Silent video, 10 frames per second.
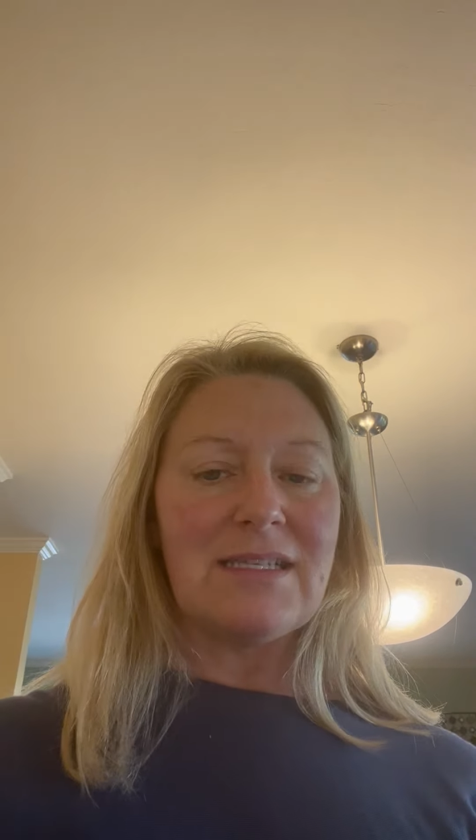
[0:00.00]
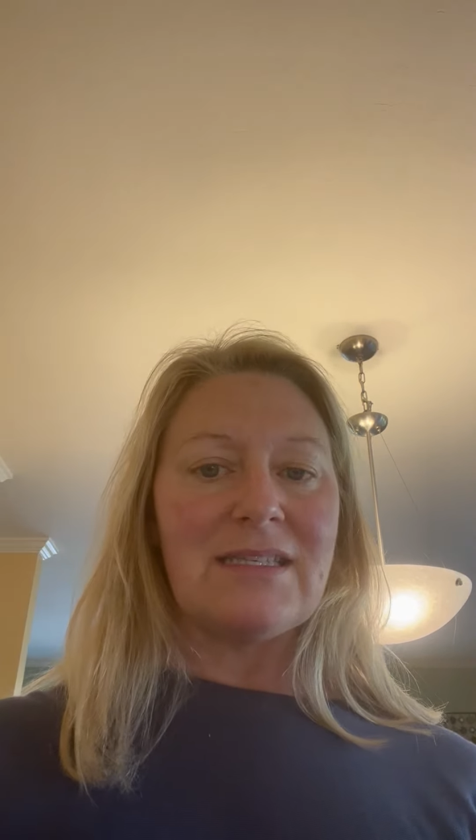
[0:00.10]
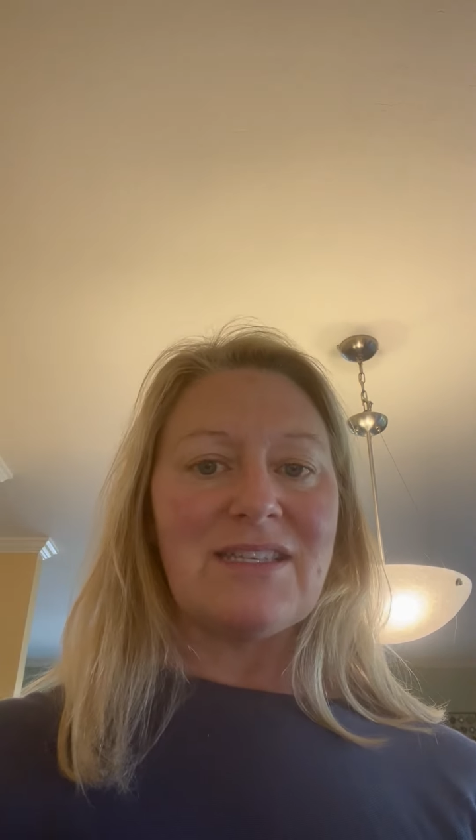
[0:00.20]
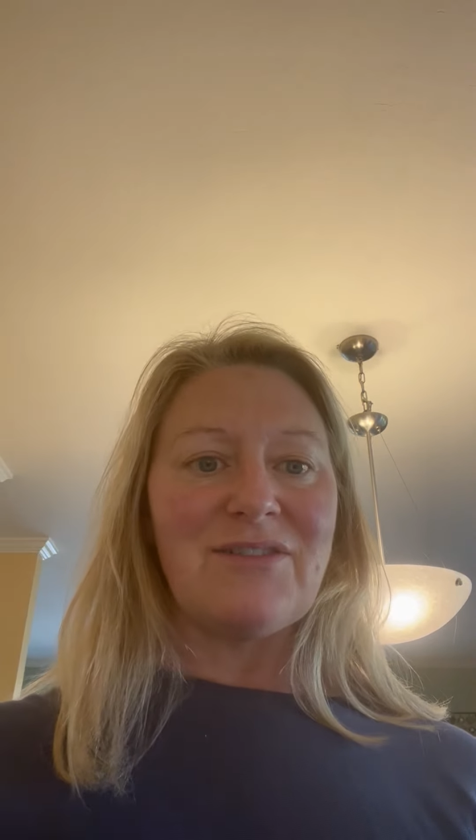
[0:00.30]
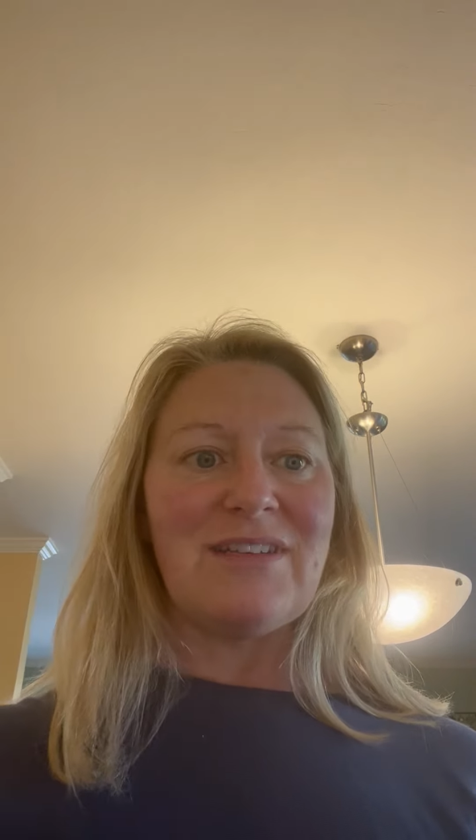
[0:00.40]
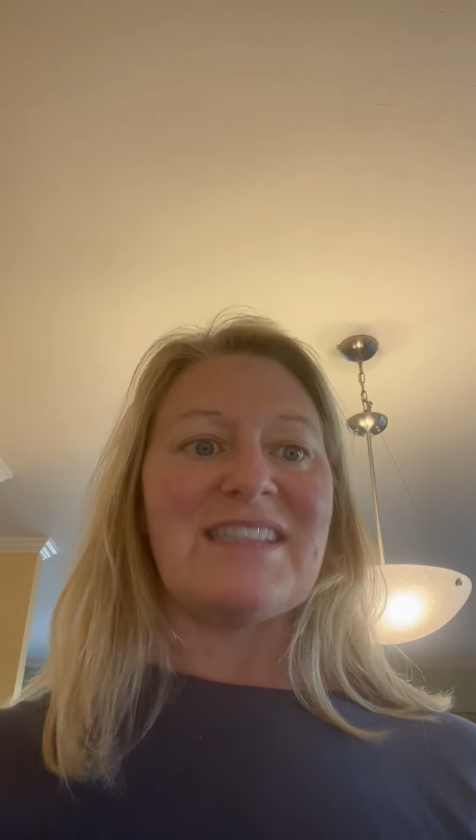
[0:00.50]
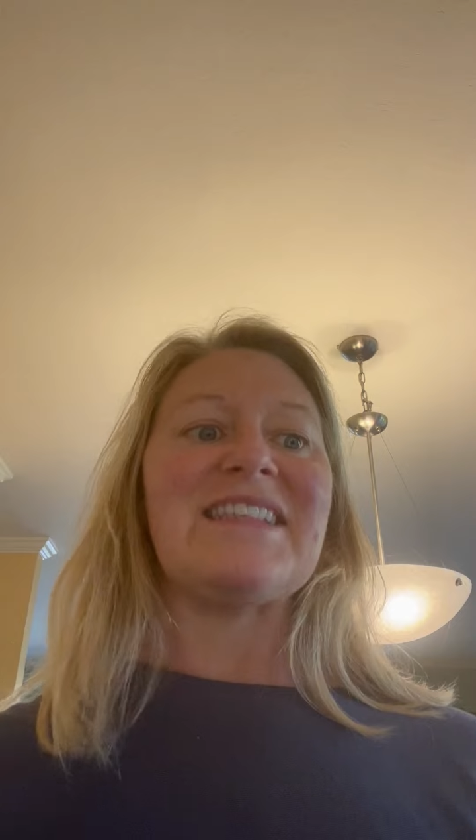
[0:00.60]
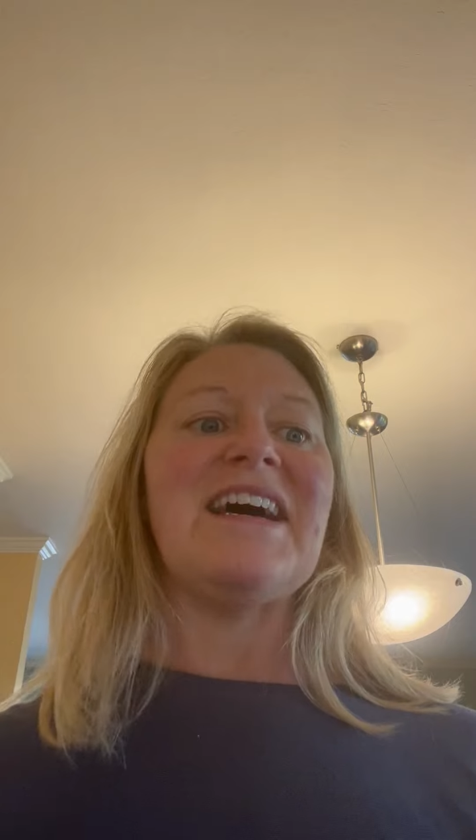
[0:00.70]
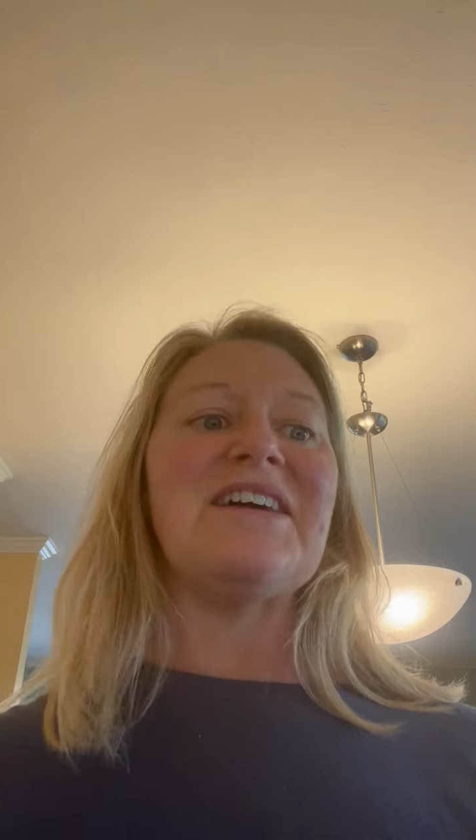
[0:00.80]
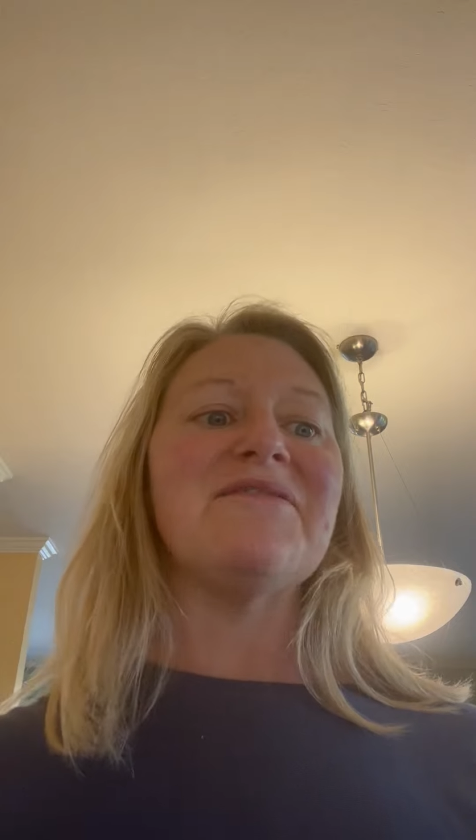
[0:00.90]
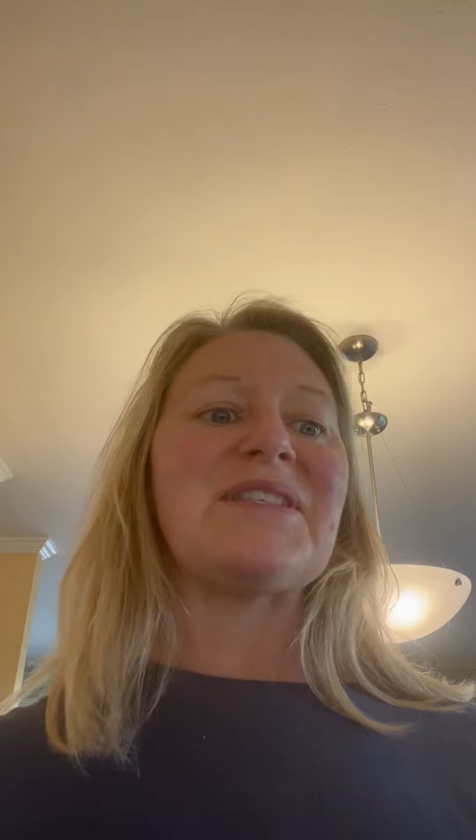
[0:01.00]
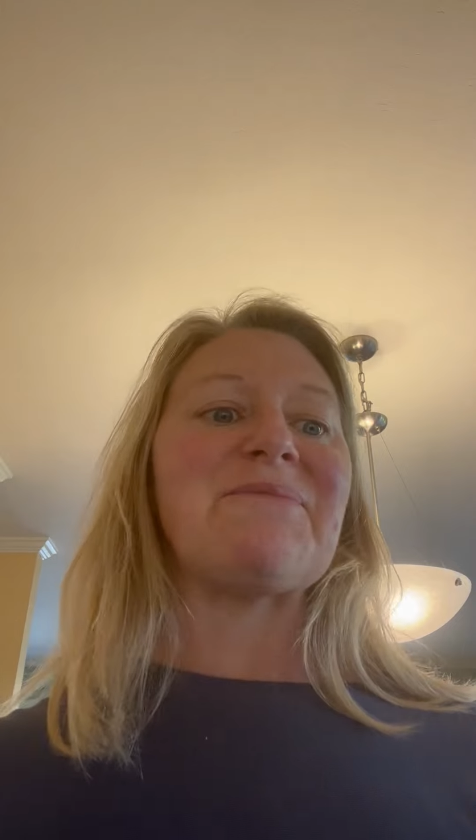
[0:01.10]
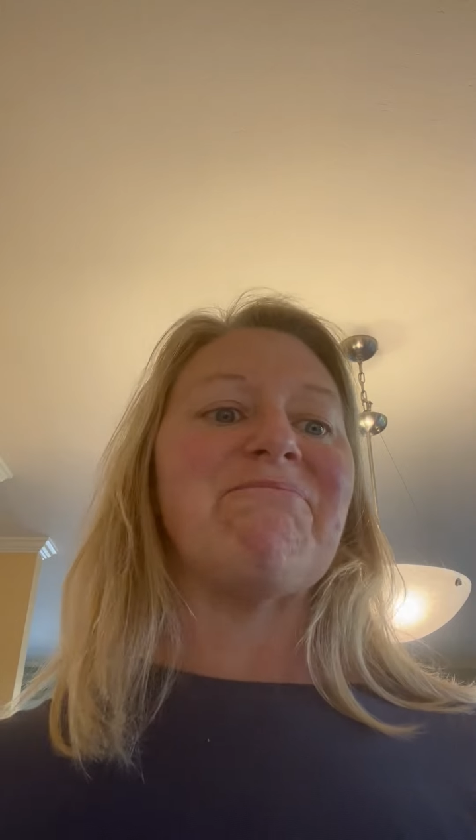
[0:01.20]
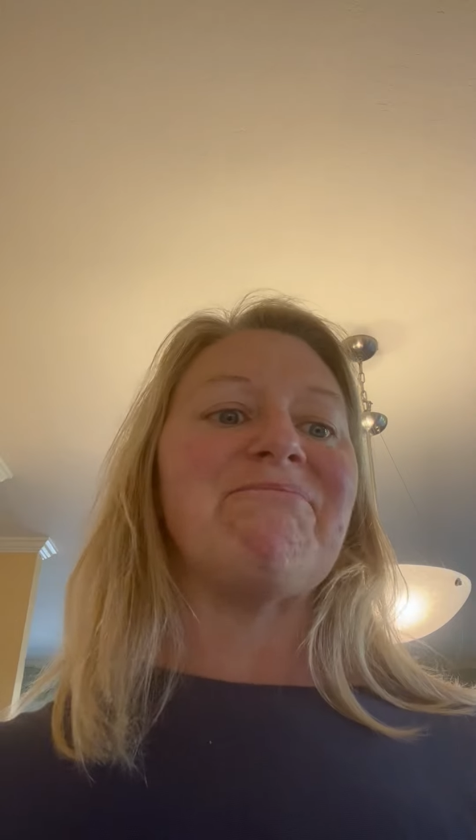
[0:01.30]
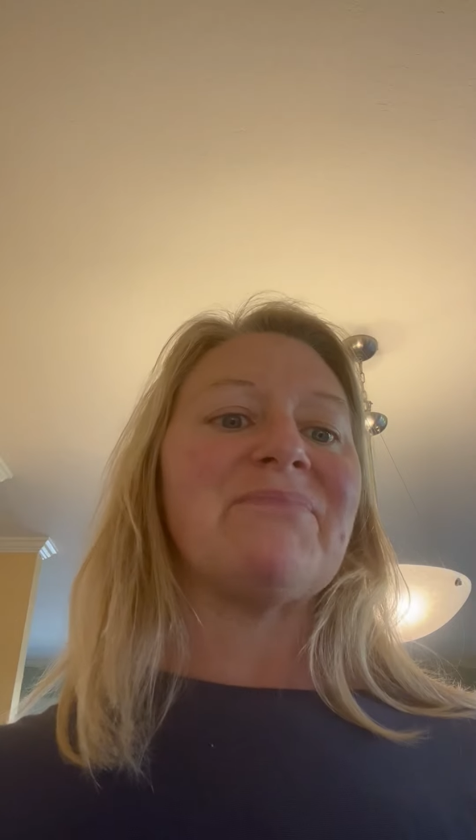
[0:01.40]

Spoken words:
in students' lives.